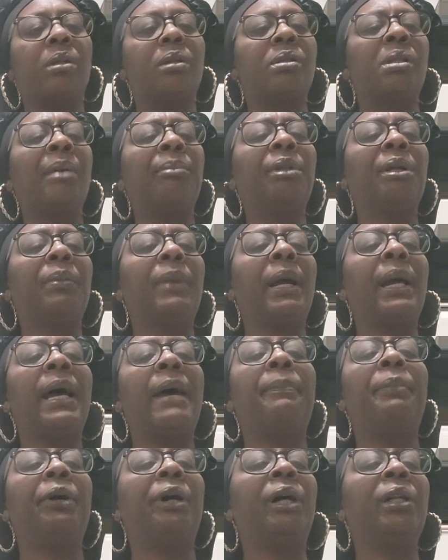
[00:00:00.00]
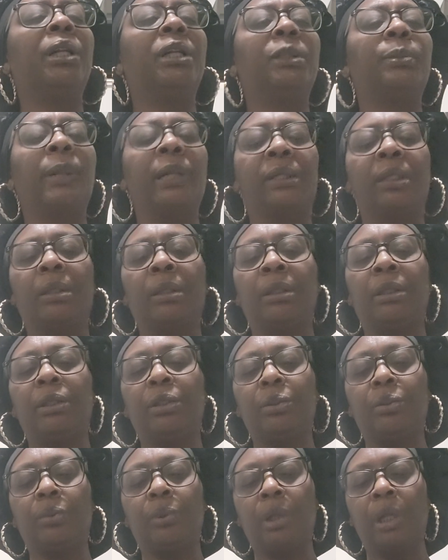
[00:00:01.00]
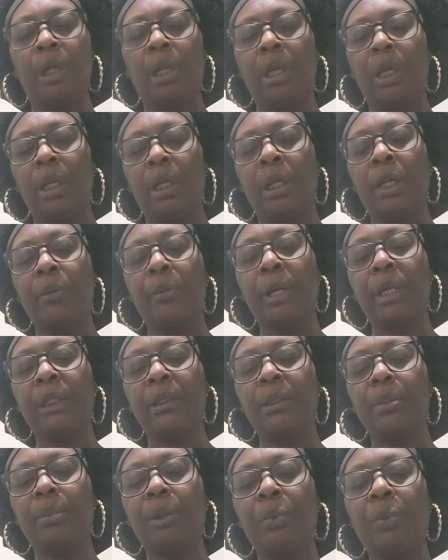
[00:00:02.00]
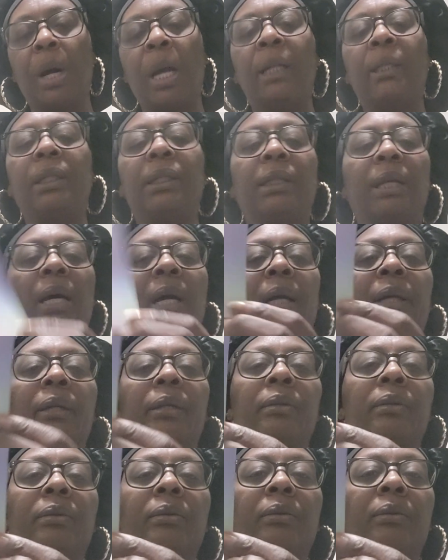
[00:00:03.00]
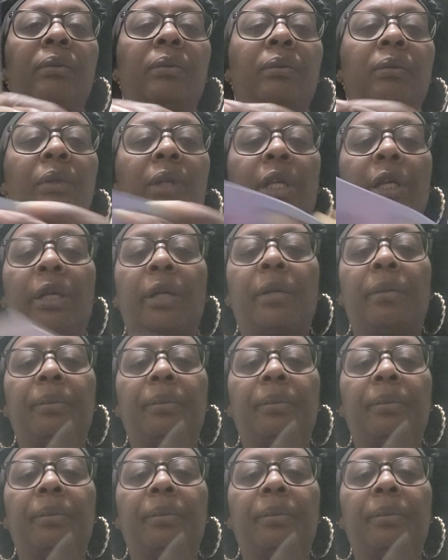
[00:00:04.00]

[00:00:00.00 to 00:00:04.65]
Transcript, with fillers: something might happen unexpectedly too. Get ready to be winded and Yeah.